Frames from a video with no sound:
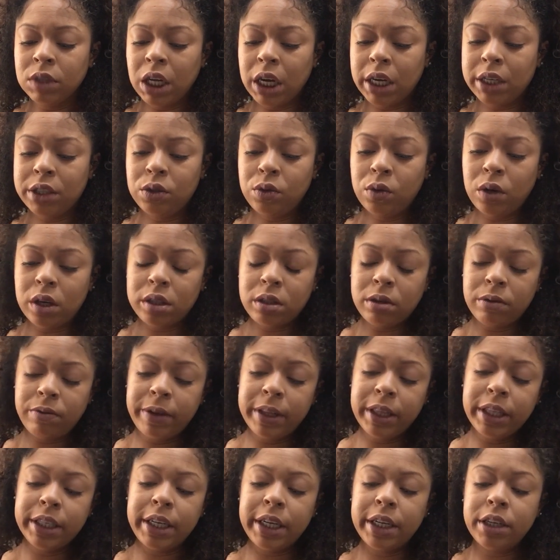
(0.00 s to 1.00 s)
I do also
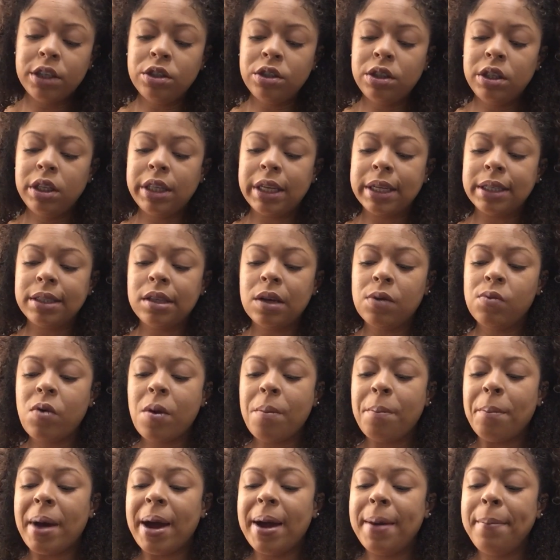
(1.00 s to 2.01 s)
feel an energy that
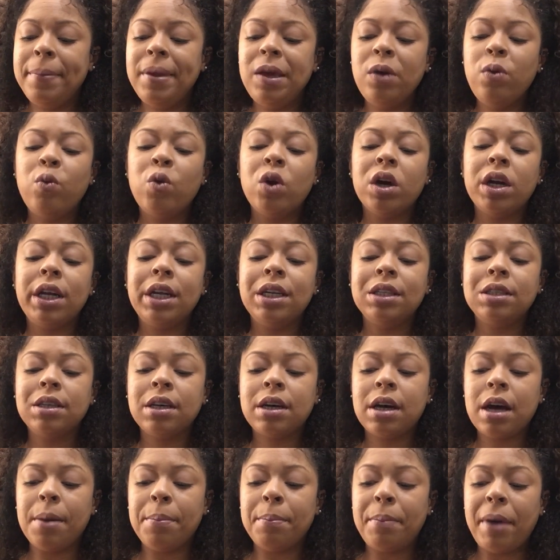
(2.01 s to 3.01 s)
someone might be wanting to
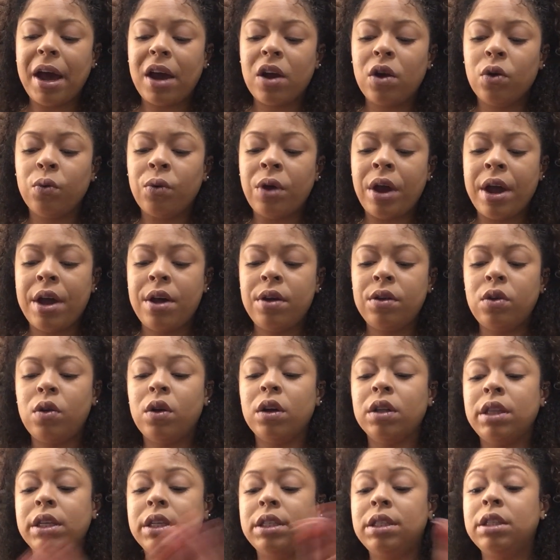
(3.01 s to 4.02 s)
come back around,
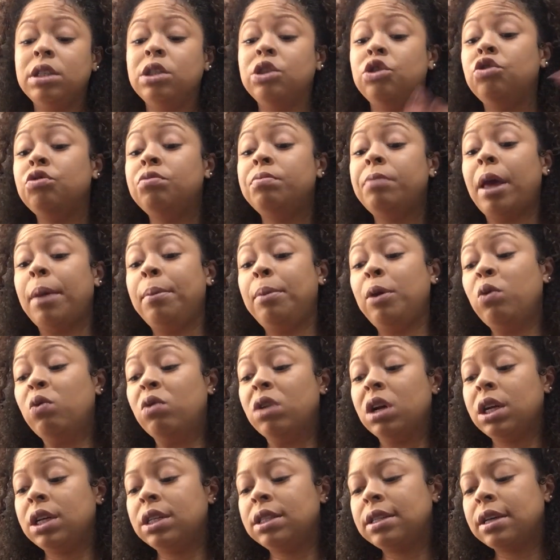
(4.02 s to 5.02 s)
or this is you maybe
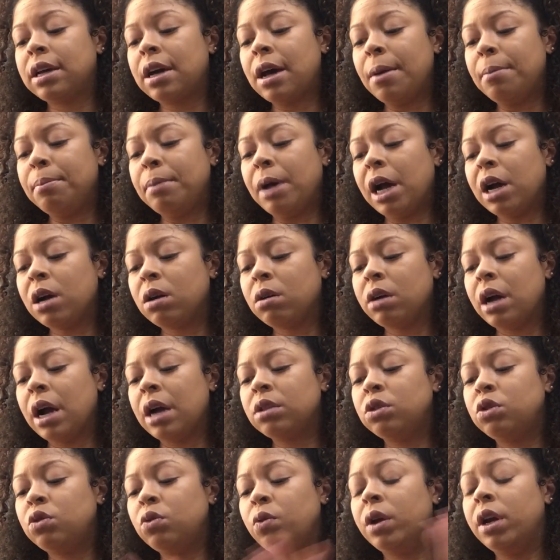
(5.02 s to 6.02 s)
wanting to come back
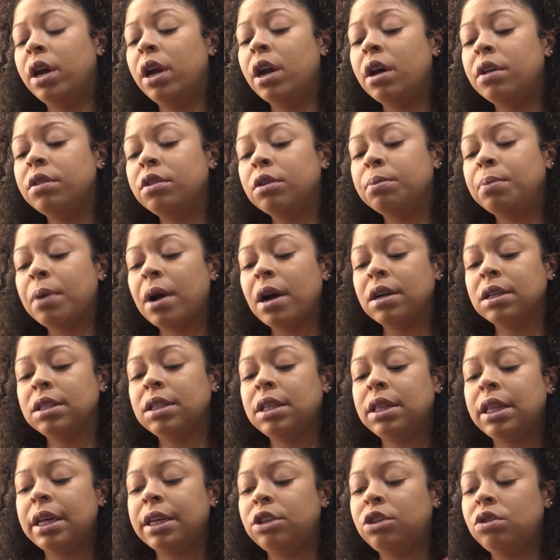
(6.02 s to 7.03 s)
around to another
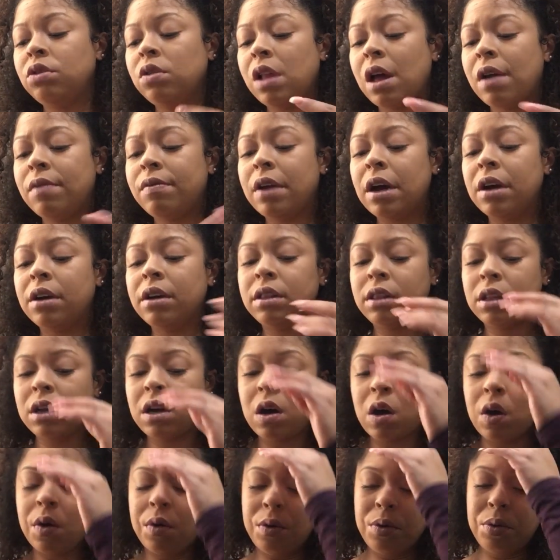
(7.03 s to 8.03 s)
person that you left out in the
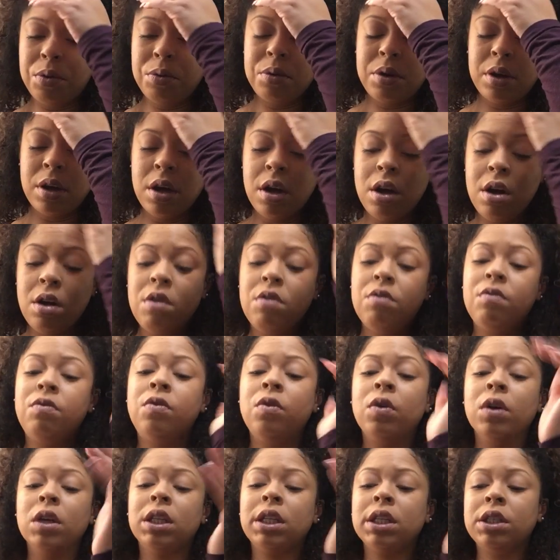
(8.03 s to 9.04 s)
cold
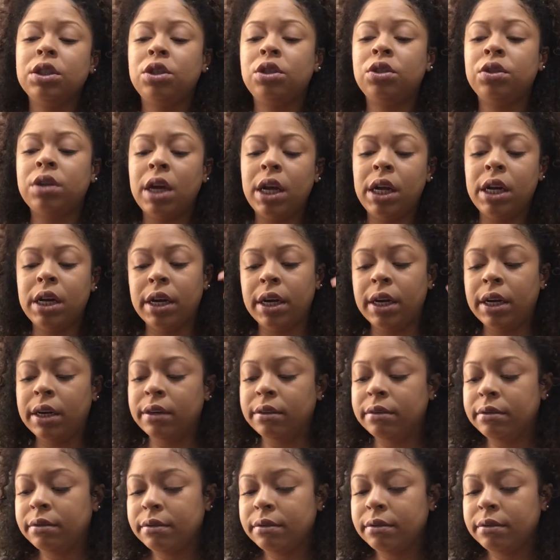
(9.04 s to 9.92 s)
for this traitor.